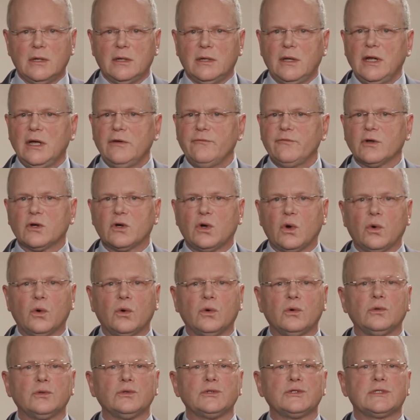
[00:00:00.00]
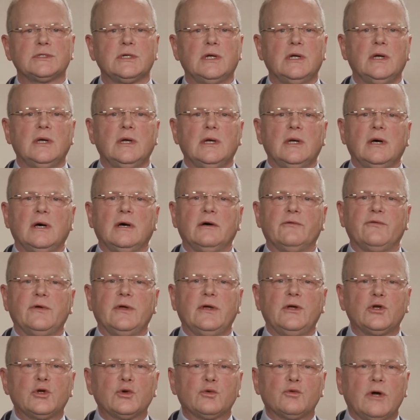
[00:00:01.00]
They have the goals of
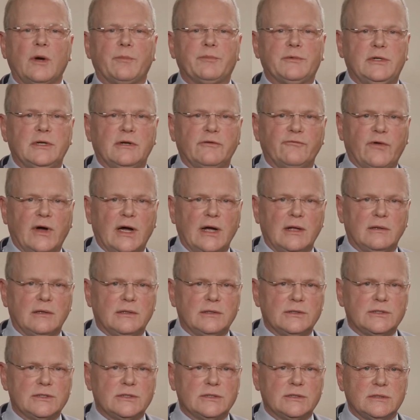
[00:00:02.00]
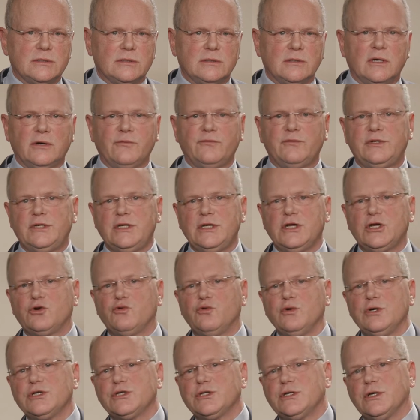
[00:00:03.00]
interrupting violence, of
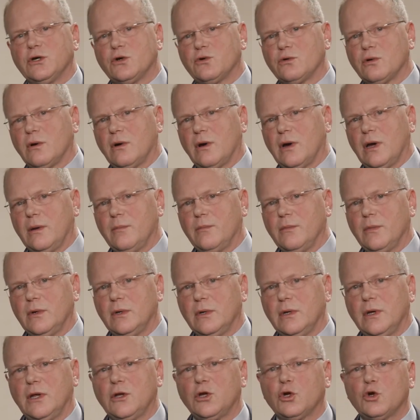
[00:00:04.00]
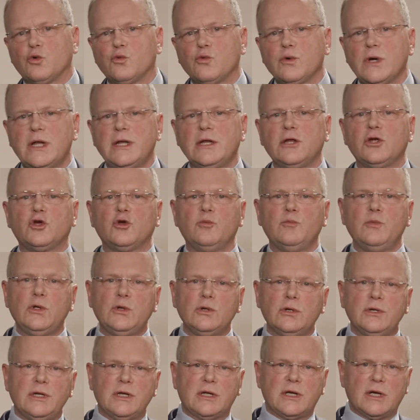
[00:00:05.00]
decreasing crime, and creating
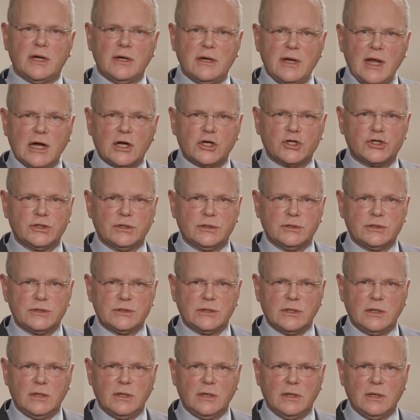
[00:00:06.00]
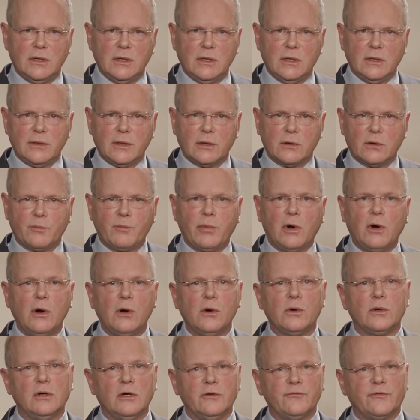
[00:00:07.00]
community connections that are
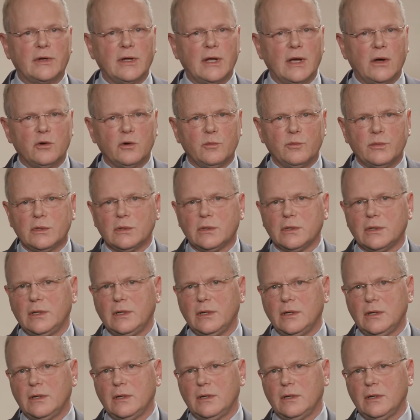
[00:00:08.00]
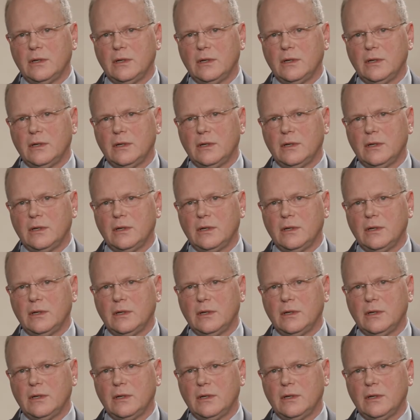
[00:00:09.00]
part of accountability.